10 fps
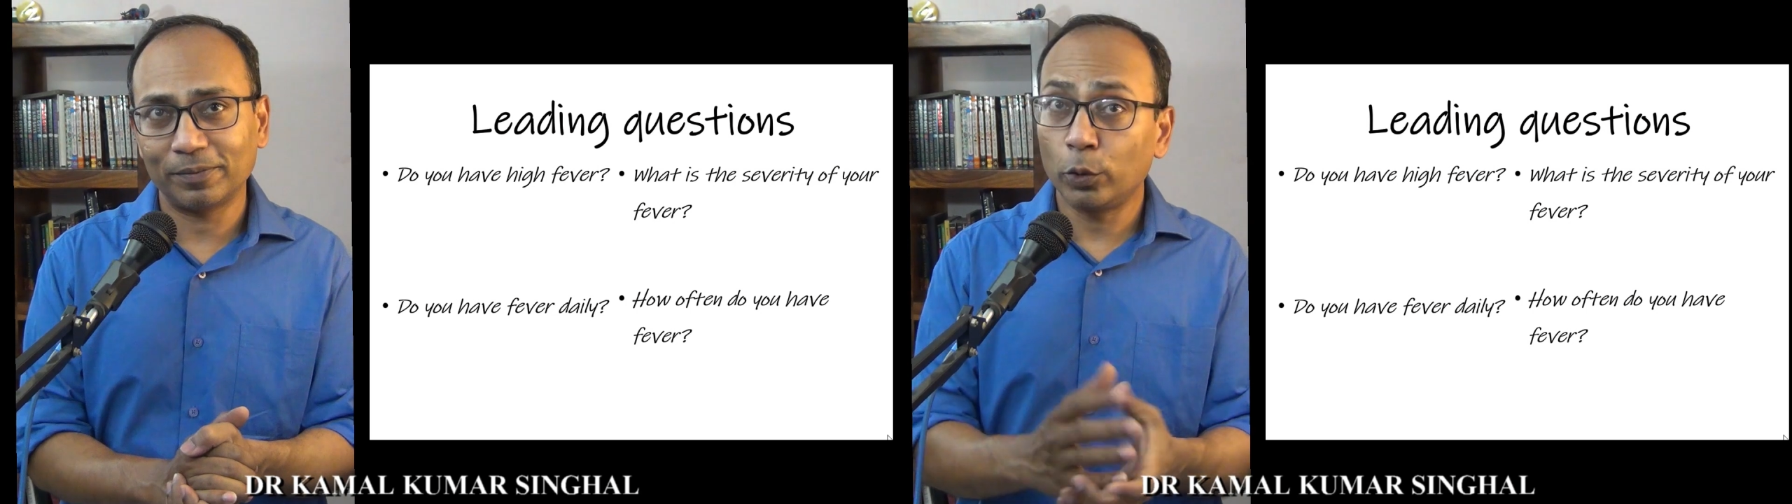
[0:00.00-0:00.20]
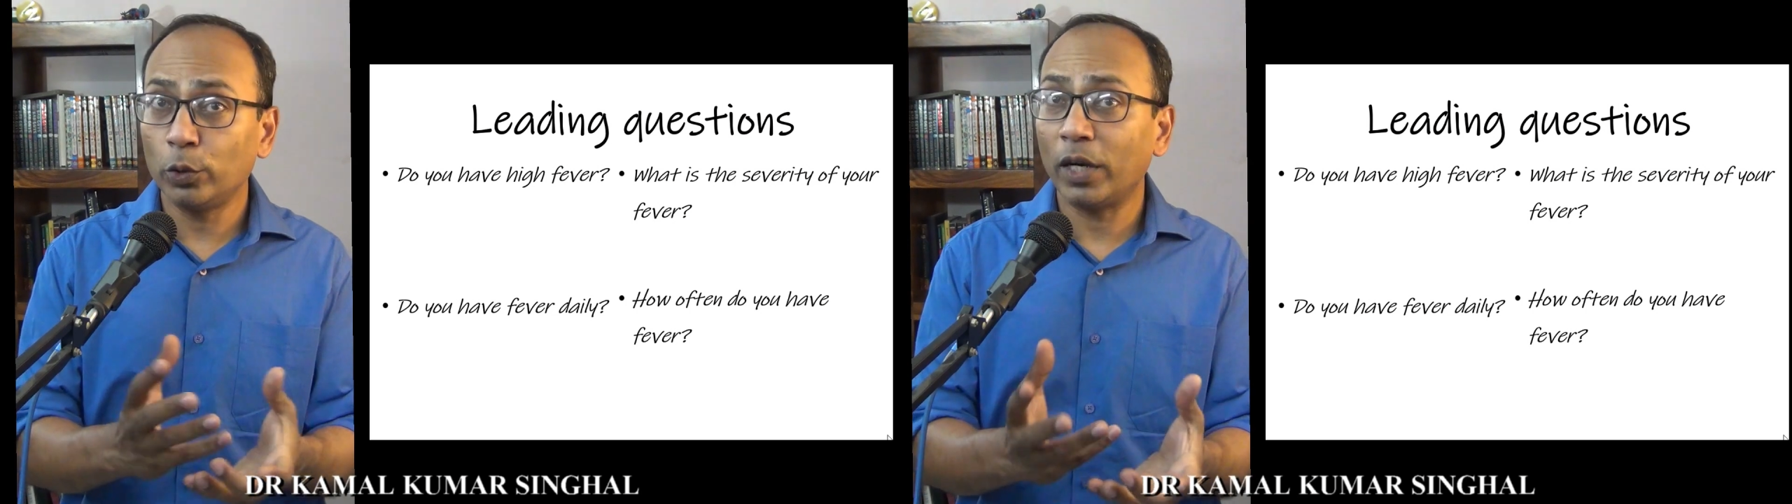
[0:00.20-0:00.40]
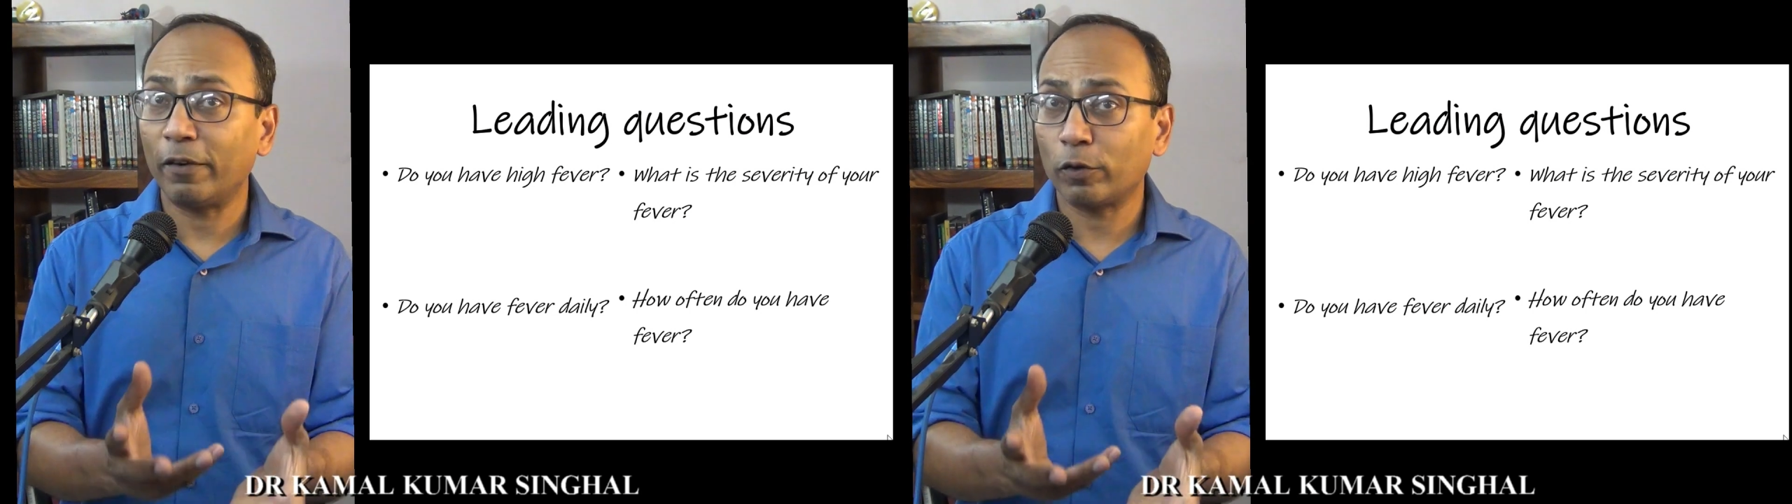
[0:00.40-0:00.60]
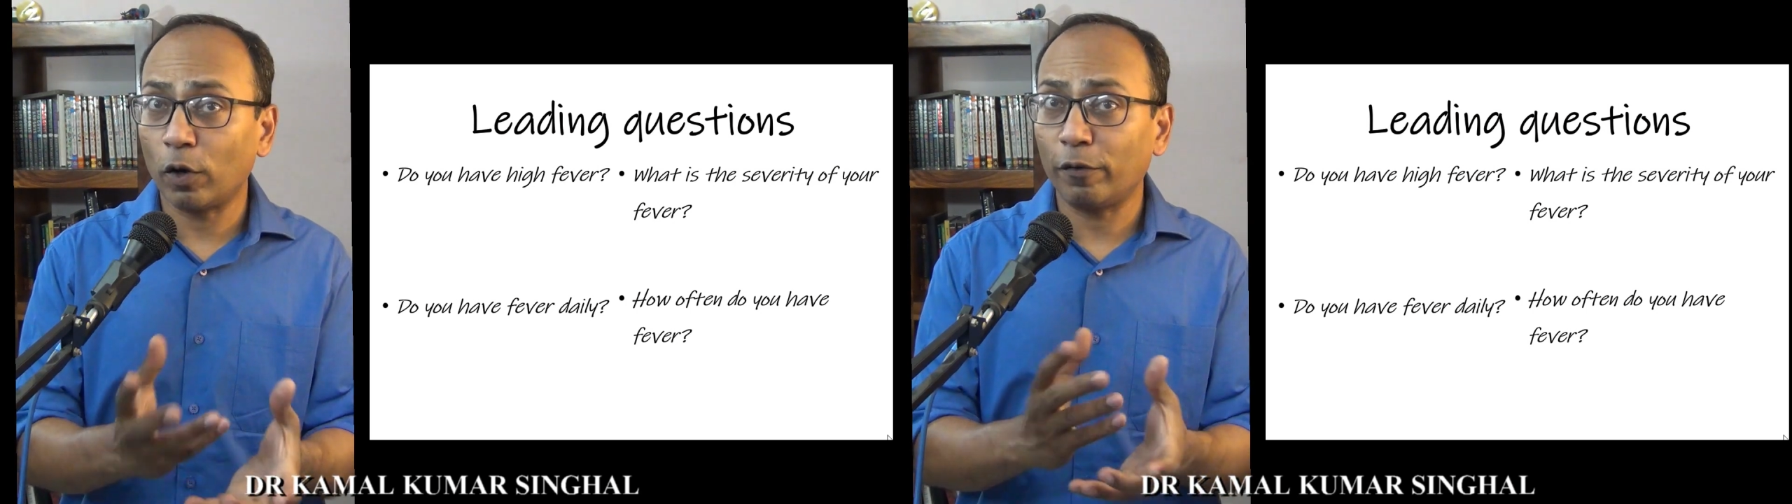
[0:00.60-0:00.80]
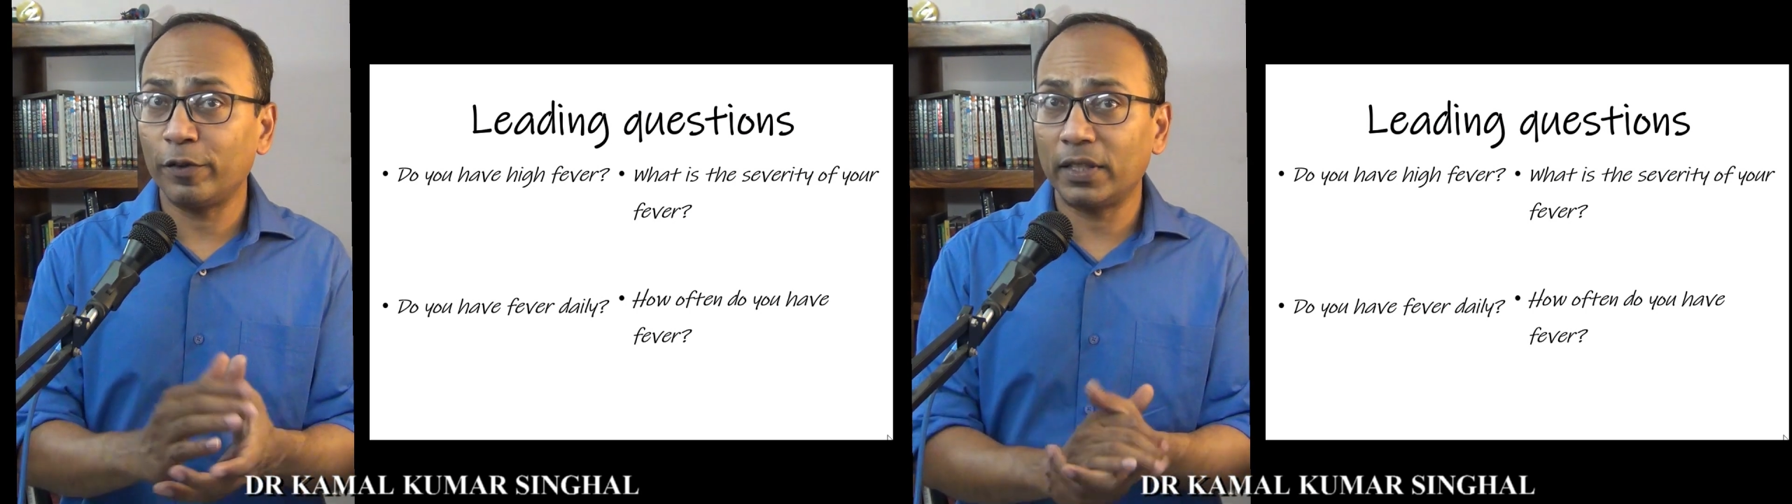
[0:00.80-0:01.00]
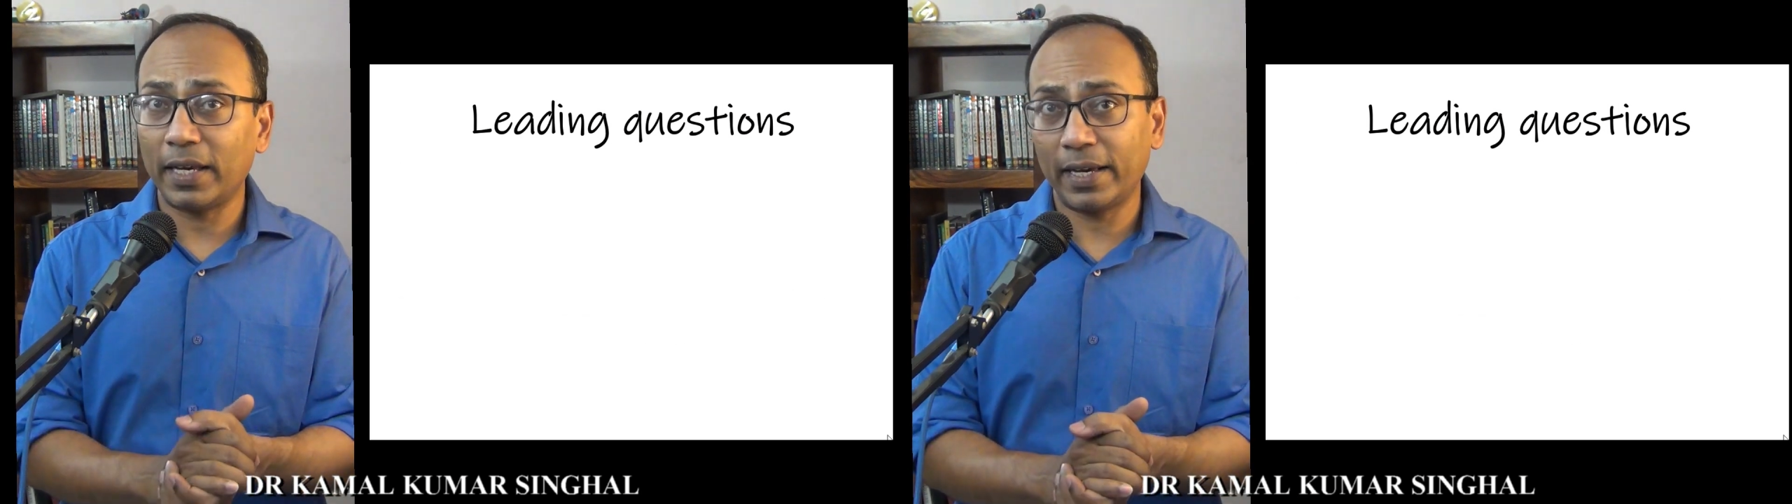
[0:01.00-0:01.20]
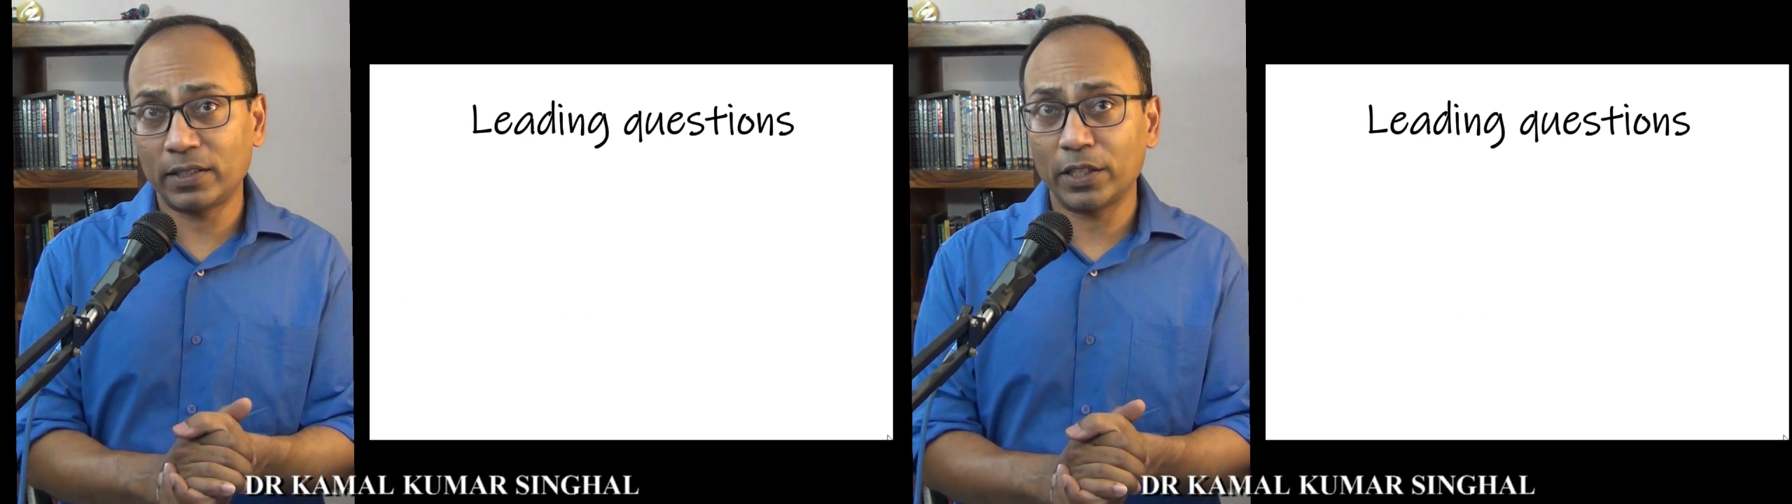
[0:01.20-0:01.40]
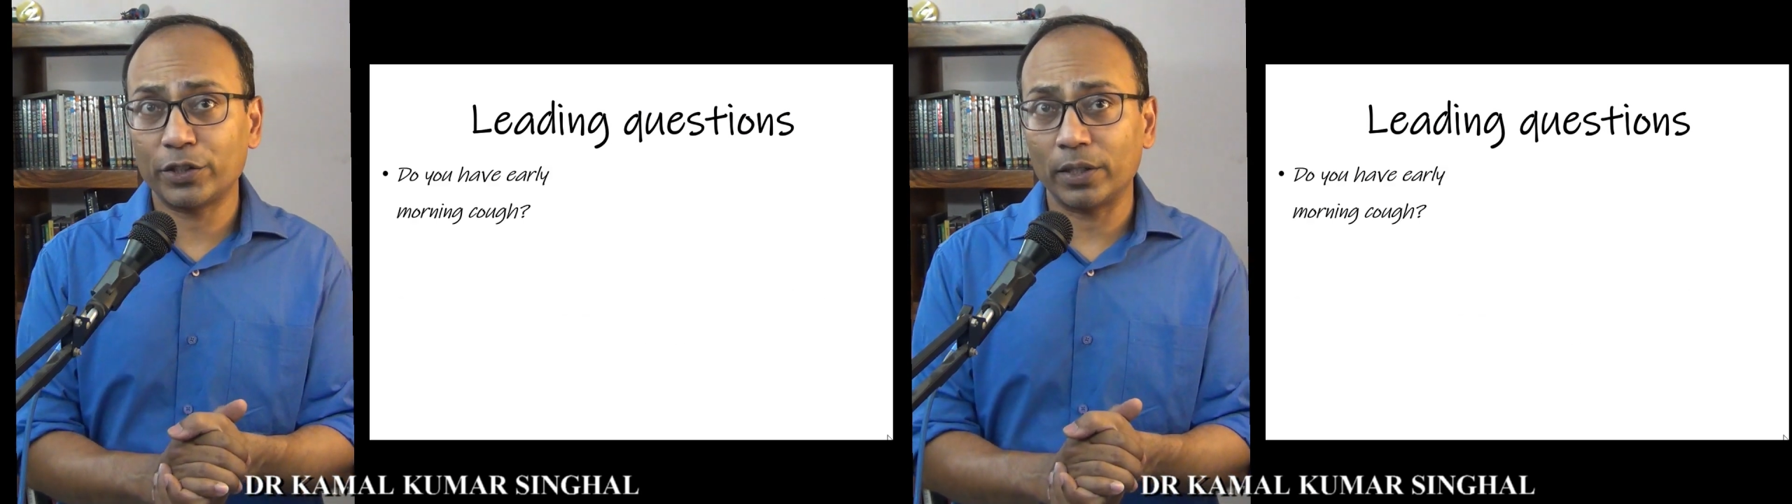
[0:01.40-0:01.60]
Do you have cough with
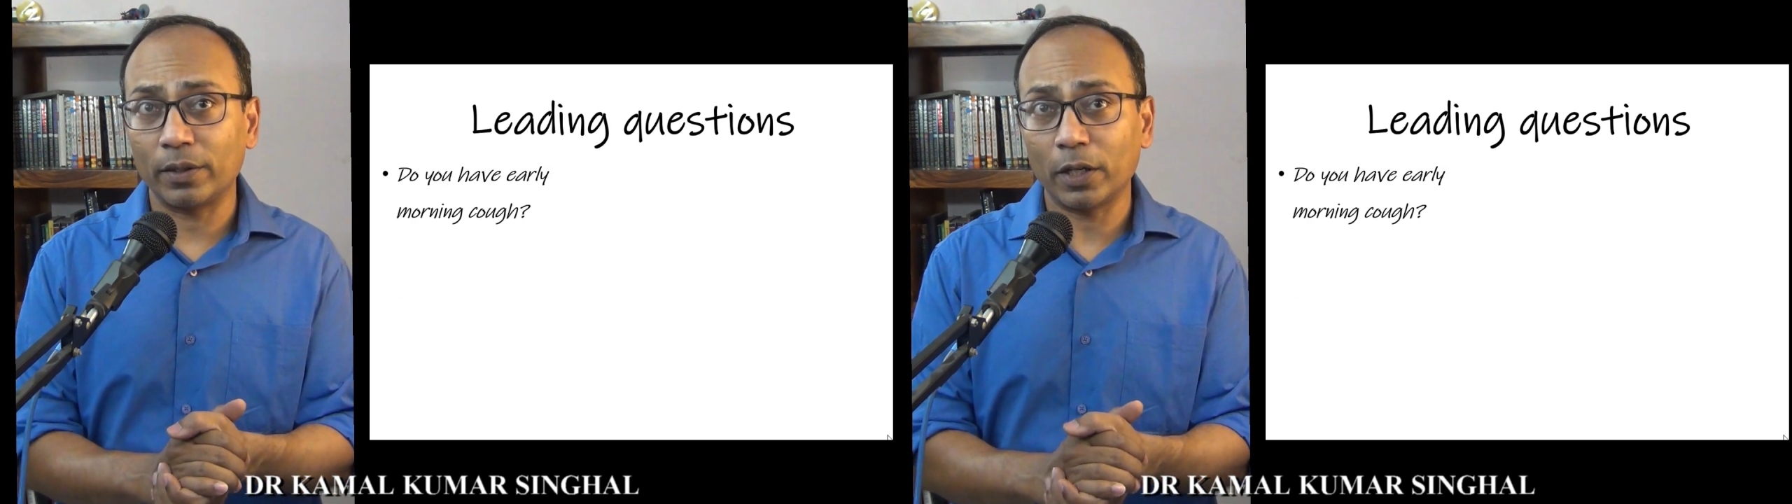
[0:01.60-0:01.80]
exertion?